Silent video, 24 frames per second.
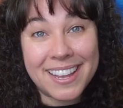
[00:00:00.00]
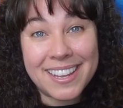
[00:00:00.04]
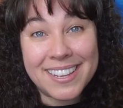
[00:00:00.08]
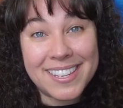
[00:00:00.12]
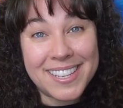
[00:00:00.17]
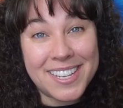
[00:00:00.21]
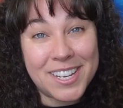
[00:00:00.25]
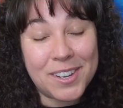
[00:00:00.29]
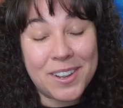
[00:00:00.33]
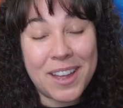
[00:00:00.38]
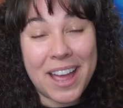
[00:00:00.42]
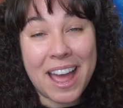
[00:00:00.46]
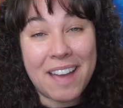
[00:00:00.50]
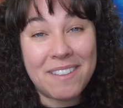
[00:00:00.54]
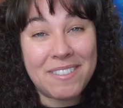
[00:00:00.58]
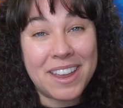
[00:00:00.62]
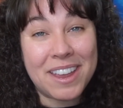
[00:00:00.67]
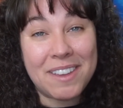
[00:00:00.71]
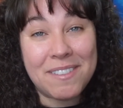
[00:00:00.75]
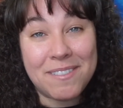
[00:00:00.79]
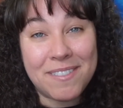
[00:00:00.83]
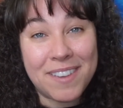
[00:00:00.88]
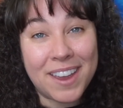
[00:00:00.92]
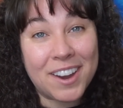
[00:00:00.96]
They still have
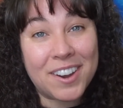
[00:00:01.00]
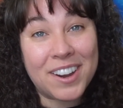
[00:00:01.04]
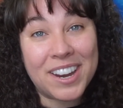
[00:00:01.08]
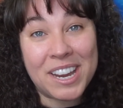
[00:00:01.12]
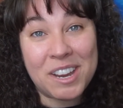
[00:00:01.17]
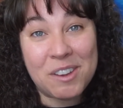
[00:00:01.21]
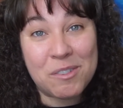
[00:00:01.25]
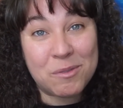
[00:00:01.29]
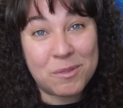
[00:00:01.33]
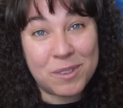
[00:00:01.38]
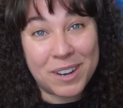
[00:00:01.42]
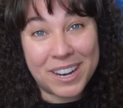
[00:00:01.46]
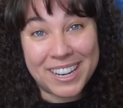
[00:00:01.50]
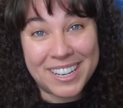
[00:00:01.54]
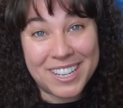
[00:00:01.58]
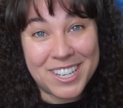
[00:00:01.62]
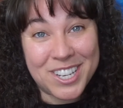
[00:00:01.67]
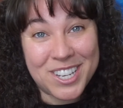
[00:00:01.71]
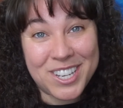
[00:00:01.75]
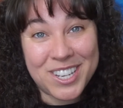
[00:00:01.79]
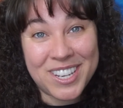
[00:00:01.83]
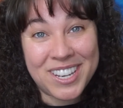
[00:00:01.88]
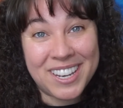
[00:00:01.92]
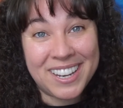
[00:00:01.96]
a very
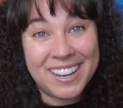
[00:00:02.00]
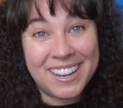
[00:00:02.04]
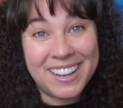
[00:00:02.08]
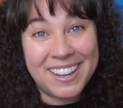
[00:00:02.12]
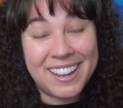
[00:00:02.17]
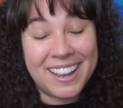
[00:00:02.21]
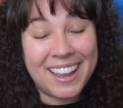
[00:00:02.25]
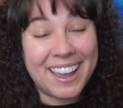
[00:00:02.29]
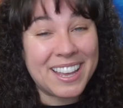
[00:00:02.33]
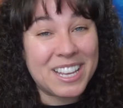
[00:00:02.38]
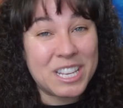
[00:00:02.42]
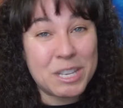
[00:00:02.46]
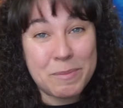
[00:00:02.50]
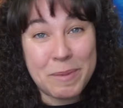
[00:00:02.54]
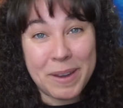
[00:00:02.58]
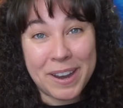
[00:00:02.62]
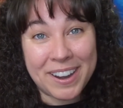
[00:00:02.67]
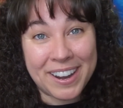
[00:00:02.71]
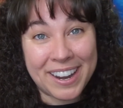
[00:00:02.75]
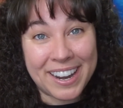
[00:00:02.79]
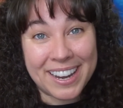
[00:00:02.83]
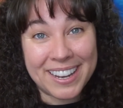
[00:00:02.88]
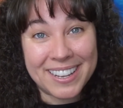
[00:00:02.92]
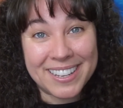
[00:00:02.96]
rich
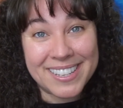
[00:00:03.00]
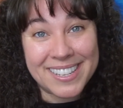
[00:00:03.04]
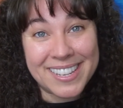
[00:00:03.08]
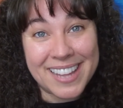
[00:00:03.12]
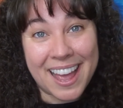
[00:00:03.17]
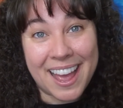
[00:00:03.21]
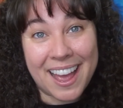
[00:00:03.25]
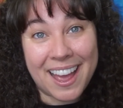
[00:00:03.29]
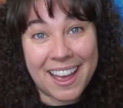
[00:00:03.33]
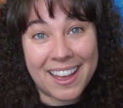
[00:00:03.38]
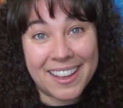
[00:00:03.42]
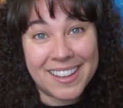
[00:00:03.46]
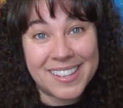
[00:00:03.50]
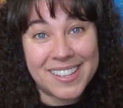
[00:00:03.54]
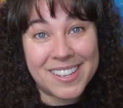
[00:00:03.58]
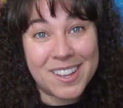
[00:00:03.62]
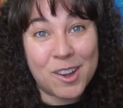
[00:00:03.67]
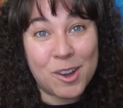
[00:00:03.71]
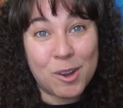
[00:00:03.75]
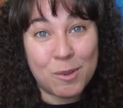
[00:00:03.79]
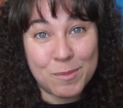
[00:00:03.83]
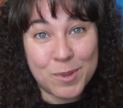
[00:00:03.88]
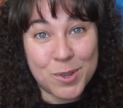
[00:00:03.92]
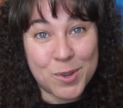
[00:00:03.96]
experience as
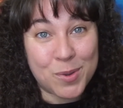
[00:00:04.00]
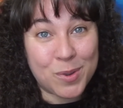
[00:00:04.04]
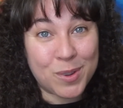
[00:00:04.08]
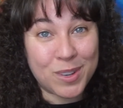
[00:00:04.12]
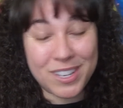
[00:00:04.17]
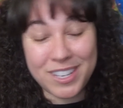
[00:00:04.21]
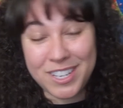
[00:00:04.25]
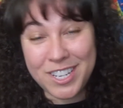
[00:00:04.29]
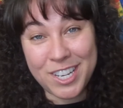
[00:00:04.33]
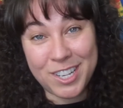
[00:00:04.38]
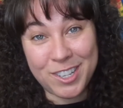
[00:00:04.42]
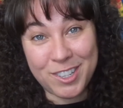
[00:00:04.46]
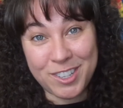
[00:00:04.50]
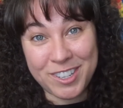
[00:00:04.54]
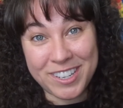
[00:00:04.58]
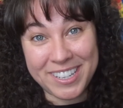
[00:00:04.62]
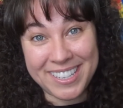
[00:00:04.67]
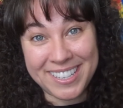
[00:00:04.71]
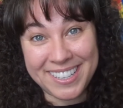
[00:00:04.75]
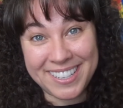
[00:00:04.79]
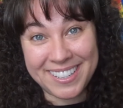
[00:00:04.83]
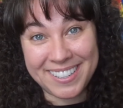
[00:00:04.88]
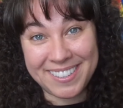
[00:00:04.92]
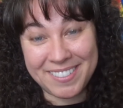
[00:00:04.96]
homeschooled children.